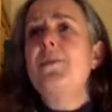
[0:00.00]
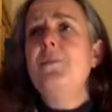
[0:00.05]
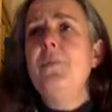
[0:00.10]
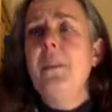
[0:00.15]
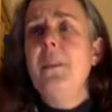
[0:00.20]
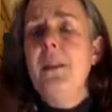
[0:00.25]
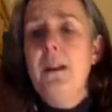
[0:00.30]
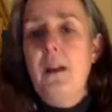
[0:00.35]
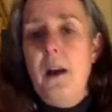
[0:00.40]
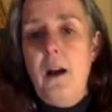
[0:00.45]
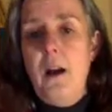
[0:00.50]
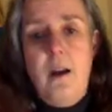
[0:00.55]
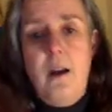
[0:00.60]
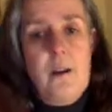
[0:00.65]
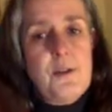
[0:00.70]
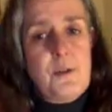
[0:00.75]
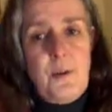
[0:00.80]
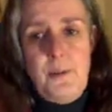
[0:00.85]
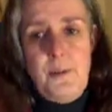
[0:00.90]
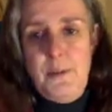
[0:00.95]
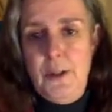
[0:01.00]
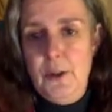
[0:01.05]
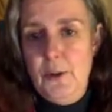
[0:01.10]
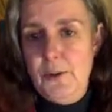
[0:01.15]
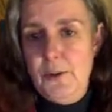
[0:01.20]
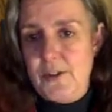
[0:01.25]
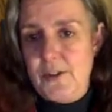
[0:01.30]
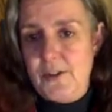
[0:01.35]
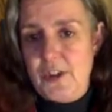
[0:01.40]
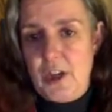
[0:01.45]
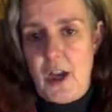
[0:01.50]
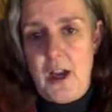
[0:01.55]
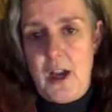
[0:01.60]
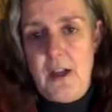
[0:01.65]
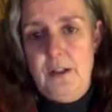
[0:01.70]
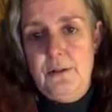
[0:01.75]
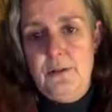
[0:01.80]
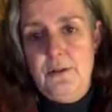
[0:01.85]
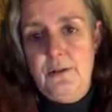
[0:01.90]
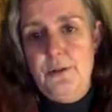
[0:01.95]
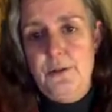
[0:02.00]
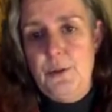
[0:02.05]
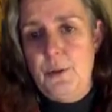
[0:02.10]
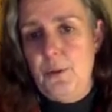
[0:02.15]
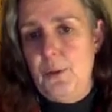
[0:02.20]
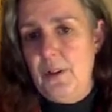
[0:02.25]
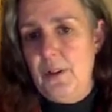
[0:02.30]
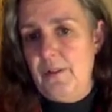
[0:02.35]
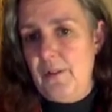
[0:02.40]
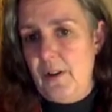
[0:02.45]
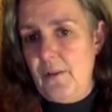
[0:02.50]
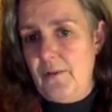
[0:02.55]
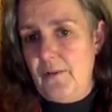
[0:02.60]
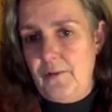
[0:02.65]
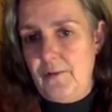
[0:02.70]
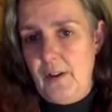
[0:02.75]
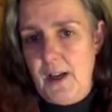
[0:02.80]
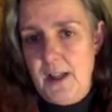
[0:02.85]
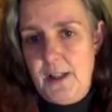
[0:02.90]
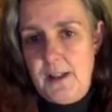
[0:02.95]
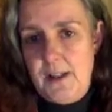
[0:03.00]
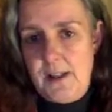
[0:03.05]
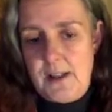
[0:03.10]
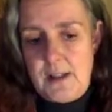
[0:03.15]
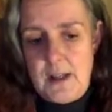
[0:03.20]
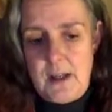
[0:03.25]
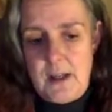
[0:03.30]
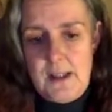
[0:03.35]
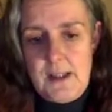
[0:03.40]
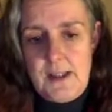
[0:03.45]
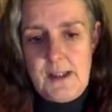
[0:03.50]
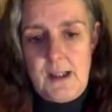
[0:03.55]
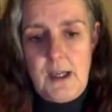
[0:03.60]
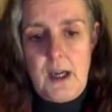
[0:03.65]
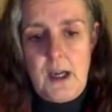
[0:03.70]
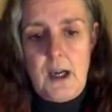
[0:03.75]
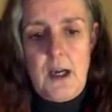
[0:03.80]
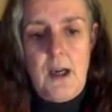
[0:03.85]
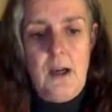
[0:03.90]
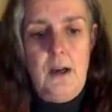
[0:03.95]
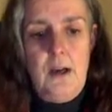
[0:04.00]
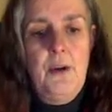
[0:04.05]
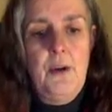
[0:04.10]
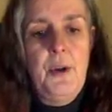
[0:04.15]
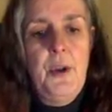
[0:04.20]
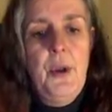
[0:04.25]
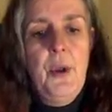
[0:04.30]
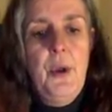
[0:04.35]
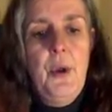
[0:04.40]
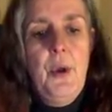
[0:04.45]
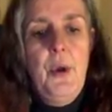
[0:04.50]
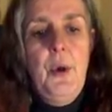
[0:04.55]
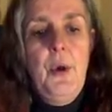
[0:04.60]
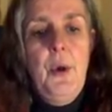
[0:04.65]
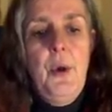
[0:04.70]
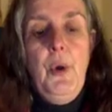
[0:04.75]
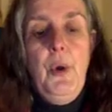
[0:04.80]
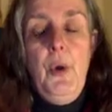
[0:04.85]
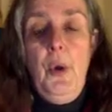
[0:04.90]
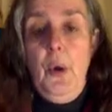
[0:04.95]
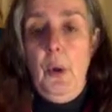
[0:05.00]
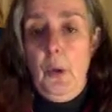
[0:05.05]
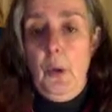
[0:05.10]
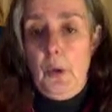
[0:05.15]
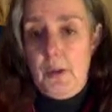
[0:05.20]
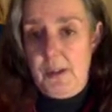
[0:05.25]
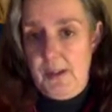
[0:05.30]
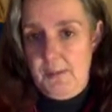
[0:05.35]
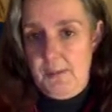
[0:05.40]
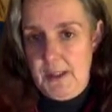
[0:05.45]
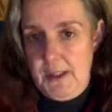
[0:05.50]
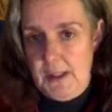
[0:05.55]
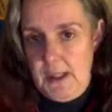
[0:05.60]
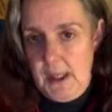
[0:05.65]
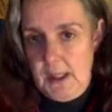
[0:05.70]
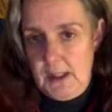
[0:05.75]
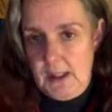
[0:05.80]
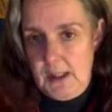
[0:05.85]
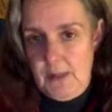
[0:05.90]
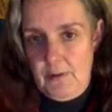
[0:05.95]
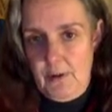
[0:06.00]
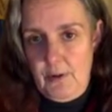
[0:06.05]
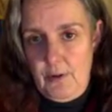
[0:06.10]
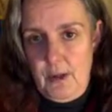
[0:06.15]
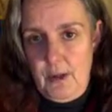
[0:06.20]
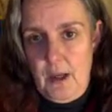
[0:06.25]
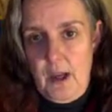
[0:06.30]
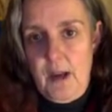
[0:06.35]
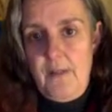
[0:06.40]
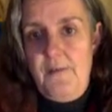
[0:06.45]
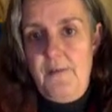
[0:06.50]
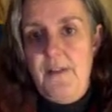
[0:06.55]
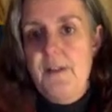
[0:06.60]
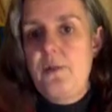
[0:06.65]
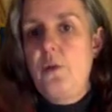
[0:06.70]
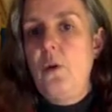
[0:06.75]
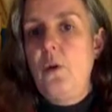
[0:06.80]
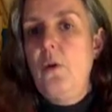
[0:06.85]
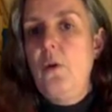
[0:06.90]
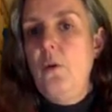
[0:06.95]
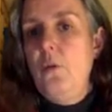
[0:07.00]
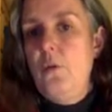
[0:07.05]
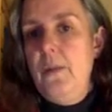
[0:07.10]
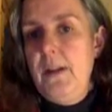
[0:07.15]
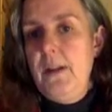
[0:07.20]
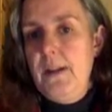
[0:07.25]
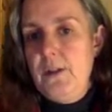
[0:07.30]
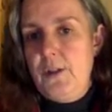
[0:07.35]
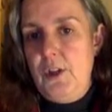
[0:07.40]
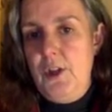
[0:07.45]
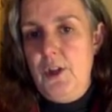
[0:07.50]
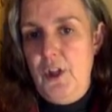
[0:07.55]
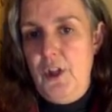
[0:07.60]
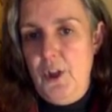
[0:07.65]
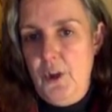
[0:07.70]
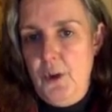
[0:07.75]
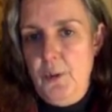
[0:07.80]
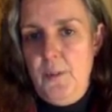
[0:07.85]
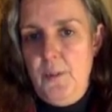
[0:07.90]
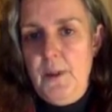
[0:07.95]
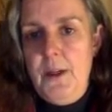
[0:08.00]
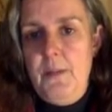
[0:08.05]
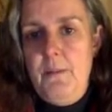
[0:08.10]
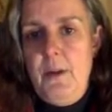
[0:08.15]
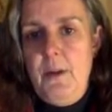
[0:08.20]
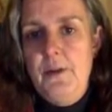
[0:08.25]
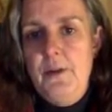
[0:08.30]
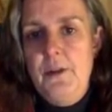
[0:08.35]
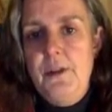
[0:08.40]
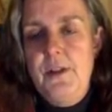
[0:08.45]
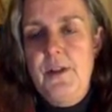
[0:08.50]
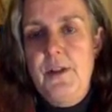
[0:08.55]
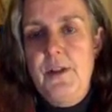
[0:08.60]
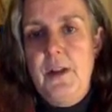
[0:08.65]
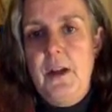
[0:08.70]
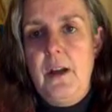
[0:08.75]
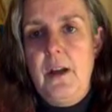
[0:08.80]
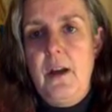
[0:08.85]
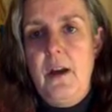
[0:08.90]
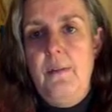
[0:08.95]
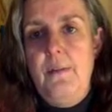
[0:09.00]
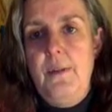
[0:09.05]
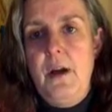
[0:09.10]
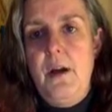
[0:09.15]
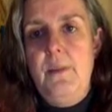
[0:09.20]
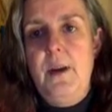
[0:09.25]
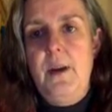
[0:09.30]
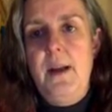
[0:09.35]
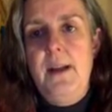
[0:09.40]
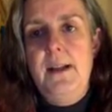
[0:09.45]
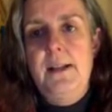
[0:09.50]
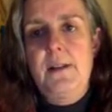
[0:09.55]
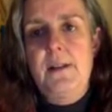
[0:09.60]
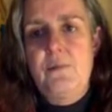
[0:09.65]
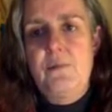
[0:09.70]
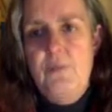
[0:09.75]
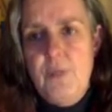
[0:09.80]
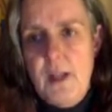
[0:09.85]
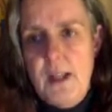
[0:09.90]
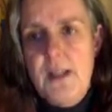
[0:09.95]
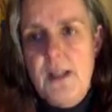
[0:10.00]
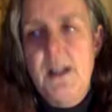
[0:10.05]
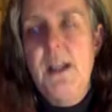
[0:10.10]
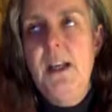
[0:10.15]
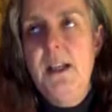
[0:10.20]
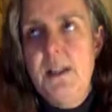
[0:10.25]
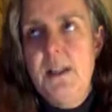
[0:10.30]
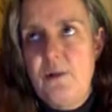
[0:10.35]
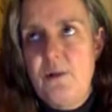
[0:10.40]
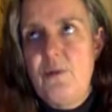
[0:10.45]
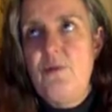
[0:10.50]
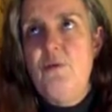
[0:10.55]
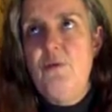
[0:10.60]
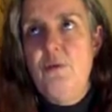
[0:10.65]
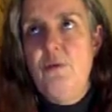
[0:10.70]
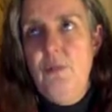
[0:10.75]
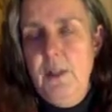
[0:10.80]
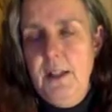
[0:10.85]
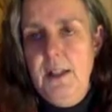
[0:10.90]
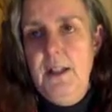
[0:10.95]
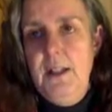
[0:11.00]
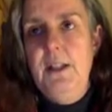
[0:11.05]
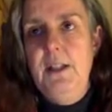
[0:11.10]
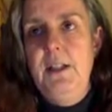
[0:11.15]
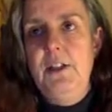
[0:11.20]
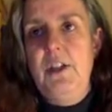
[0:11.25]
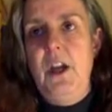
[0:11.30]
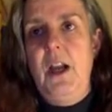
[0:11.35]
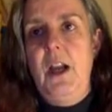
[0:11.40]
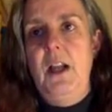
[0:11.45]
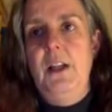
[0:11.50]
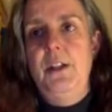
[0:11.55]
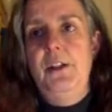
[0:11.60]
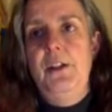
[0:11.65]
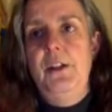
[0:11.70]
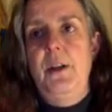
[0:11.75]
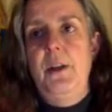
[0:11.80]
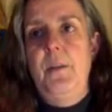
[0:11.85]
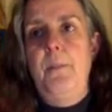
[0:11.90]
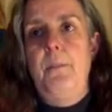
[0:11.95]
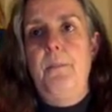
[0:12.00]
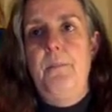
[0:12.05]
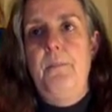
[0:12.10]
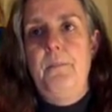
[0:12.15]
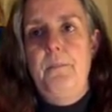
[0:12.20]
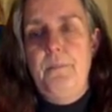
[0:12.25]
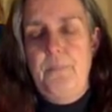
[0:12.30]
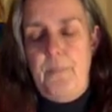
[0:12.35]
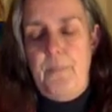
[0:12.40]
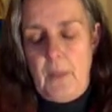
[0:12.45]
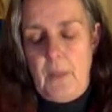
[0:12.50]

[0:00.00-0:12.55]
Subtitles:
we lose a child, or one of our friends dies young, or somebody takes their own life. There's all these human emotions that come up, and it is really challenging. However,